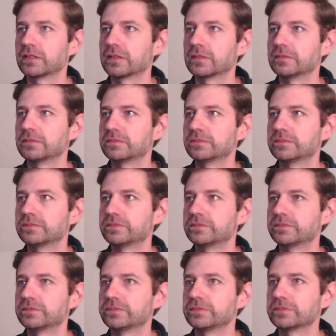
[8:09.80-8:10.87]

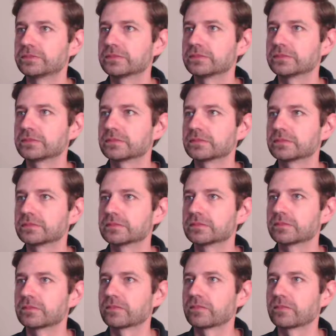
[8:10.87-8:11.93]

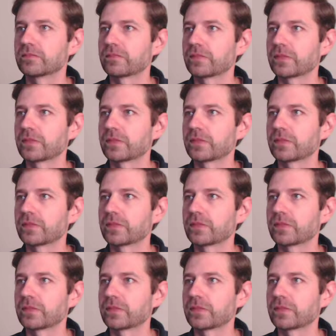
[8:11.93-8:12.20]
Nobody speaks.